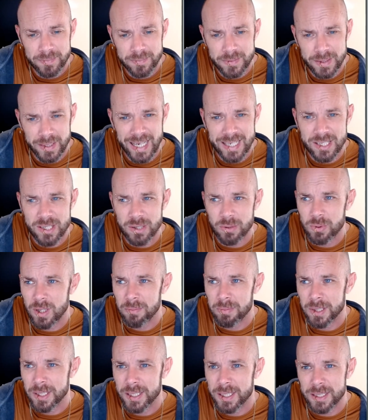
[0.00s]
that's all
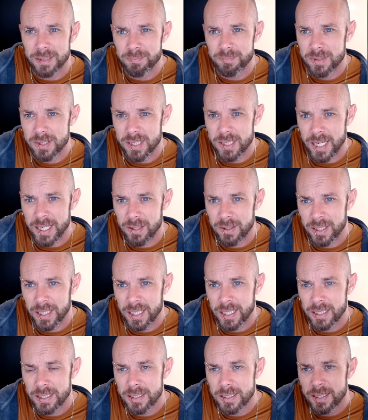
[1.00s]
I'm going to say on
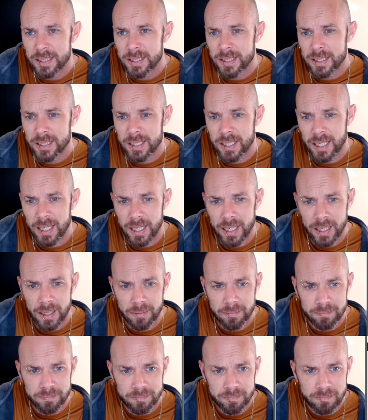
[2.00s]
that.
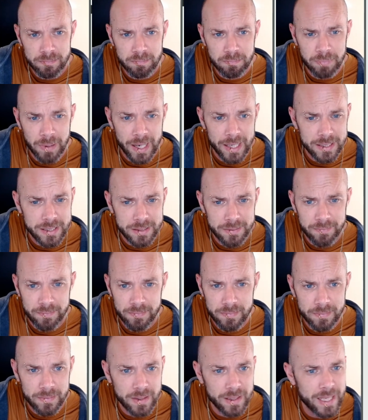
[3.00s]
But
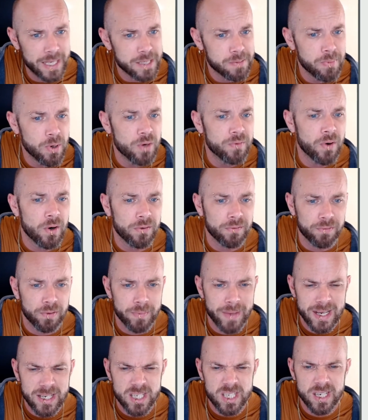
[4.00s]
let's move on
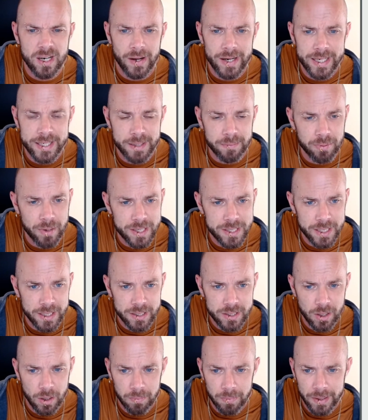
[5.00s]
from that slightly
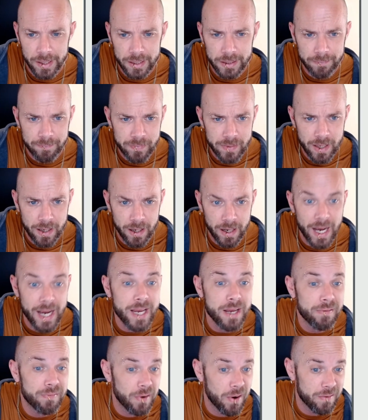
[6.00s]
depressing topic.
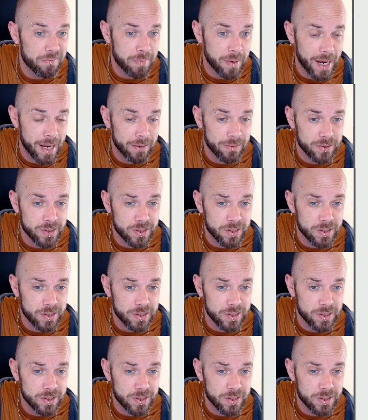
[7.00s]
£85